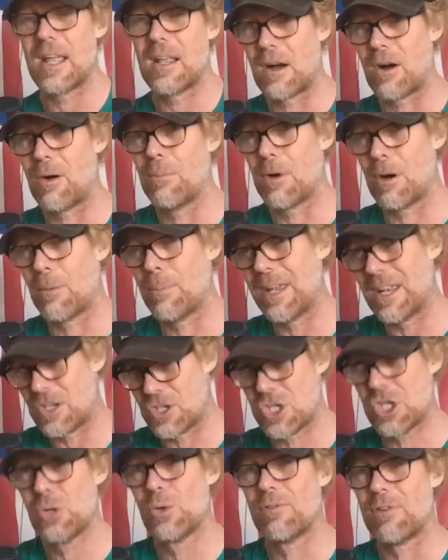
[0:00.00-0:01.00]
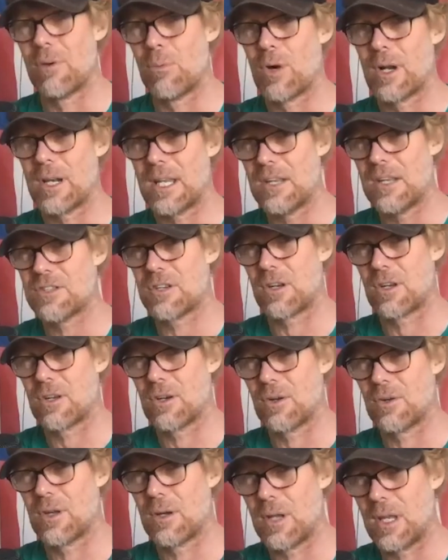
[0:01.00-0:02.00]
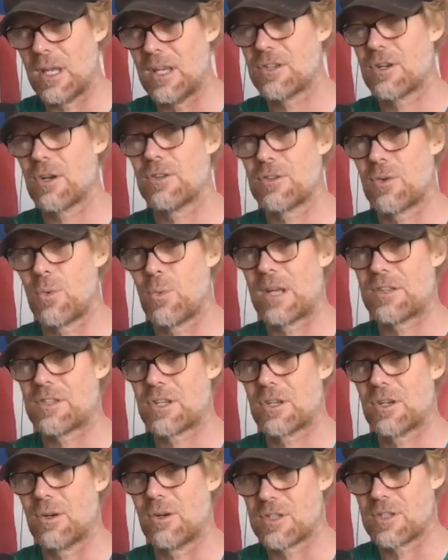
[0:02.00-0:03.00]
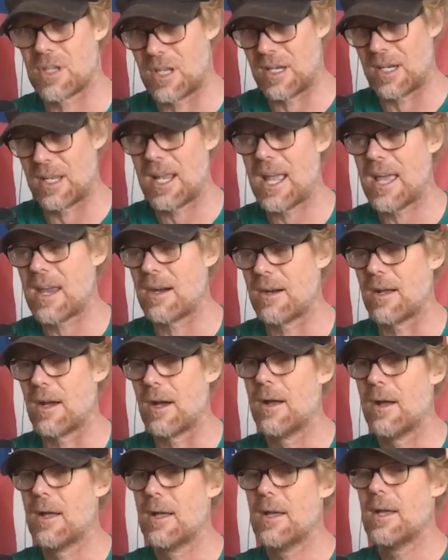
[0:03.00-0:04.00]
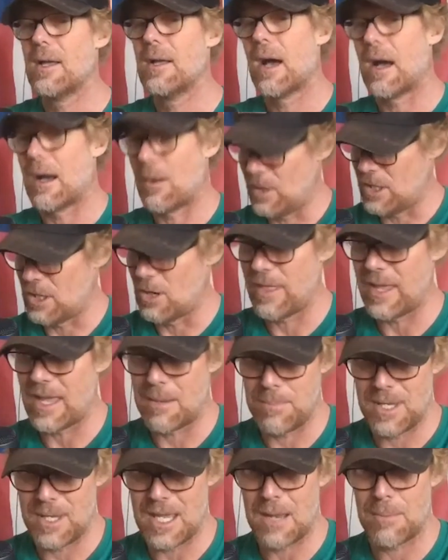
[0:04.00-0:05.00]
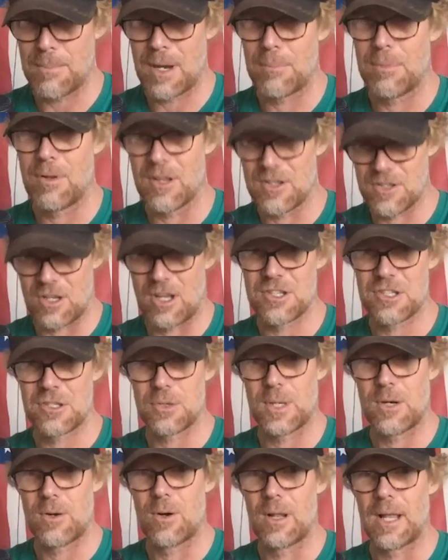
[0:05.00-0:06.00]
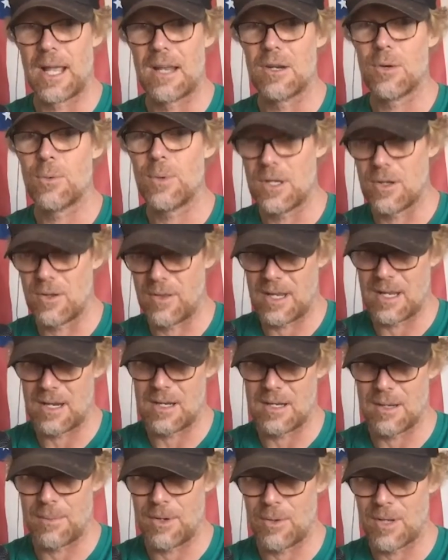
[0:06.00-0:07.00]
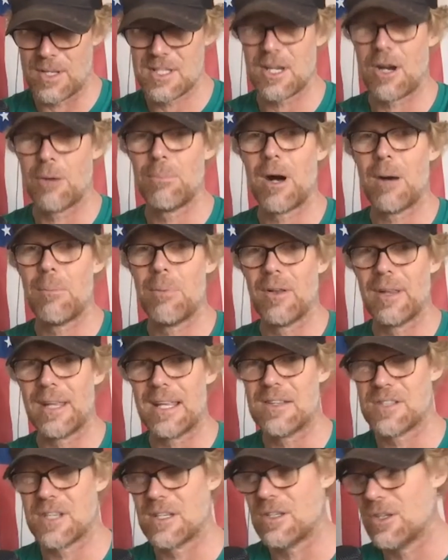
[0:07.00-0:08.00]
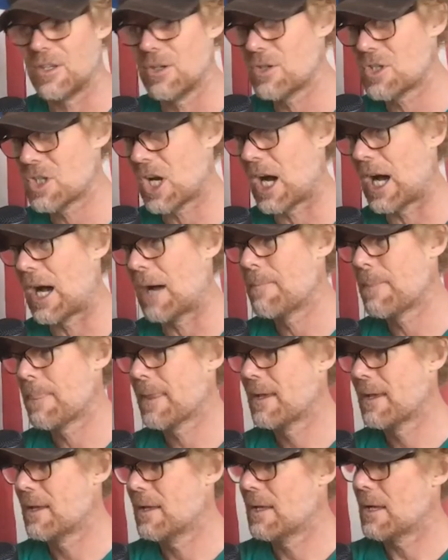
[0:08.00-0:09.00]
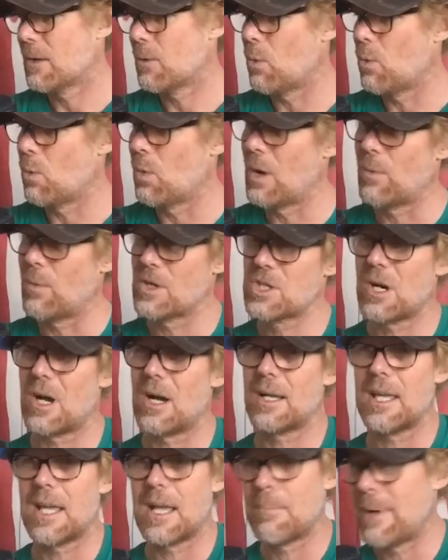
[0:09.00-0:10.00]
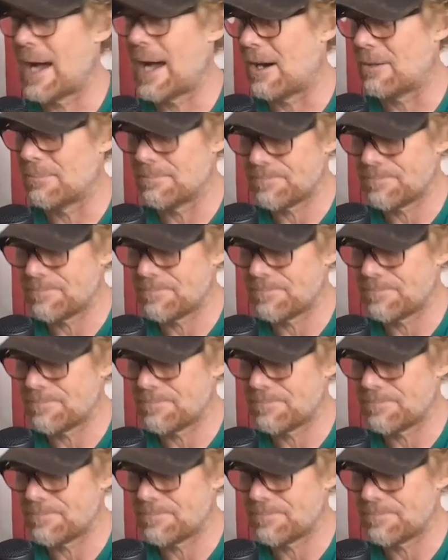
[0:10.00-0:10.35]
Albeit two of them, one East Coast and West Coast in Canada. We know the NBA bubble is also in Orlando. We know the NWSL bubble is in Utah. When we're talking about